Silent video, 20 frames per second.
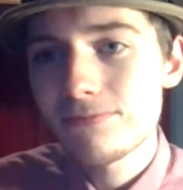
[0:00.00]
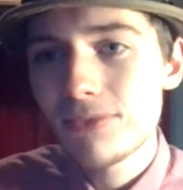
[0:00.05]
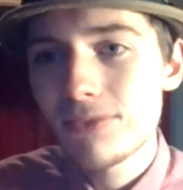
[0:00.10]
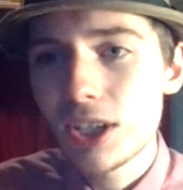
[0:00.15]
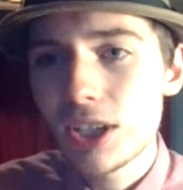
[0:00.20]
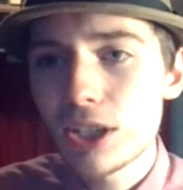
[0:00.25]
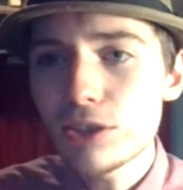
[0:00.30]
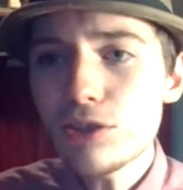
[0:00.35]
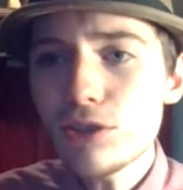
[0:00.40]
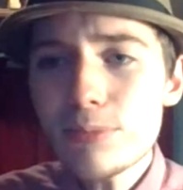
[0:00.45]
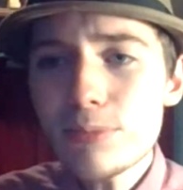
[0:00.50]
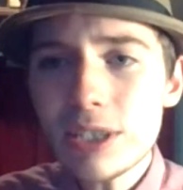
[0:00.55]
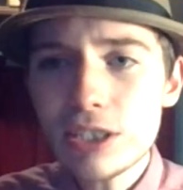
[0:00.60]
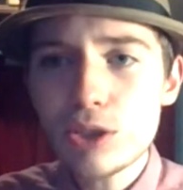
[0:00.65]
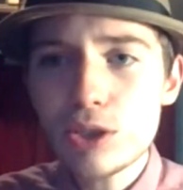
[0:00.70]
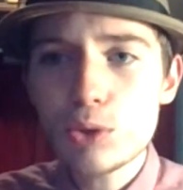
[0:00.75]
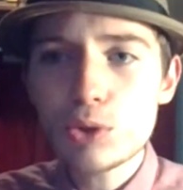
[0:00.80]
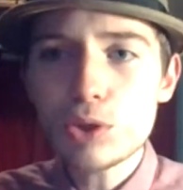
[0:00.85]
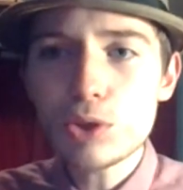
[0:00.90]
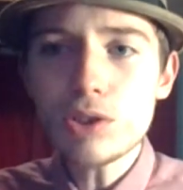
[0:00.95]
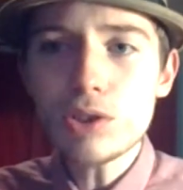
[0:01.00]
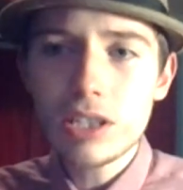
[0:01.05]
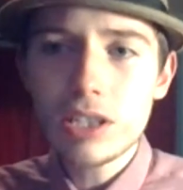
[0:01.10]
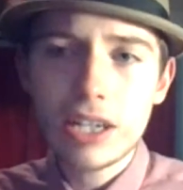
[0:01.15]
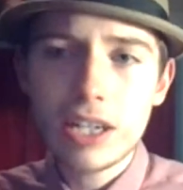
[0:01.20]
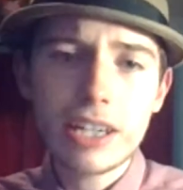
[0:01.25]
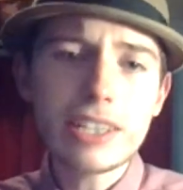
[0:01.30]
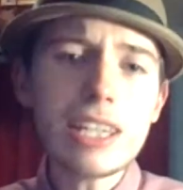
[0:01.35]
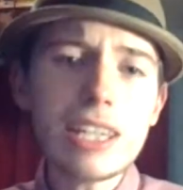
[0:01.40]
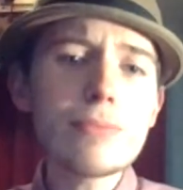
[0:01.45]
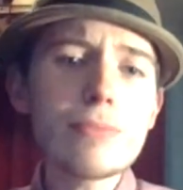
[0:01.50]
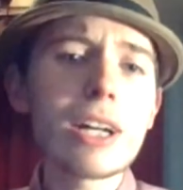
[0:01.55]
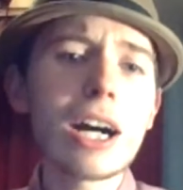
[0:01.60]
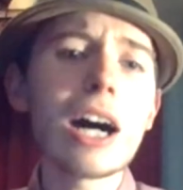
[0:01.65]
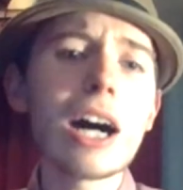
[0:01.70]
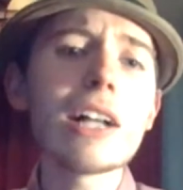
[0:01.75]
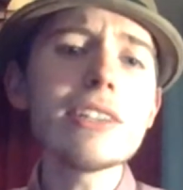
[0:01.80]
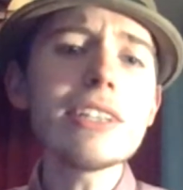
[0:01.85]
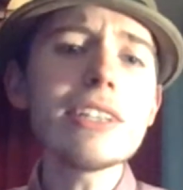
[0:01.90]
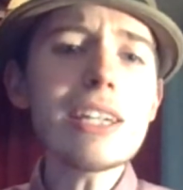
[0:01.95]
I'll do my usual. I'll
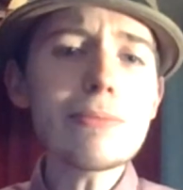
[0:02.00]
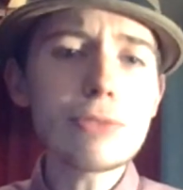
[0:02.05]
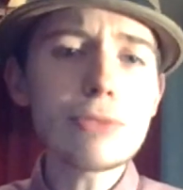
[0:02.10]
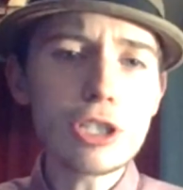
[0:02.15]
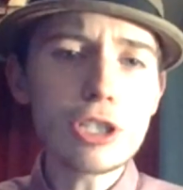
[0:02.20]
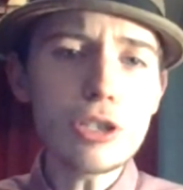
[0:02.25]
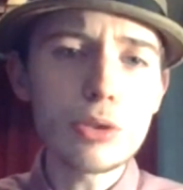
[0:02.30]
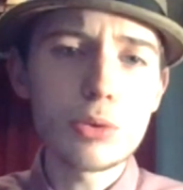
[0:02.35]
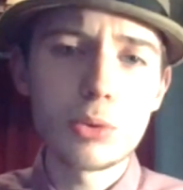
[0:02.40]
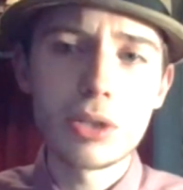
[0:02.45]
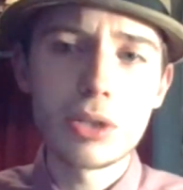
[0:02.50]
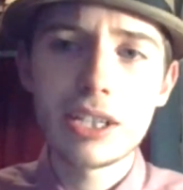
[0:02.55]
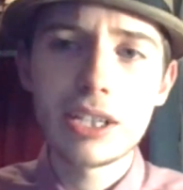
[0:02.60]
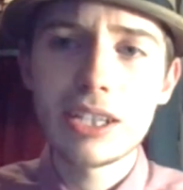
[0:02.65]
name two.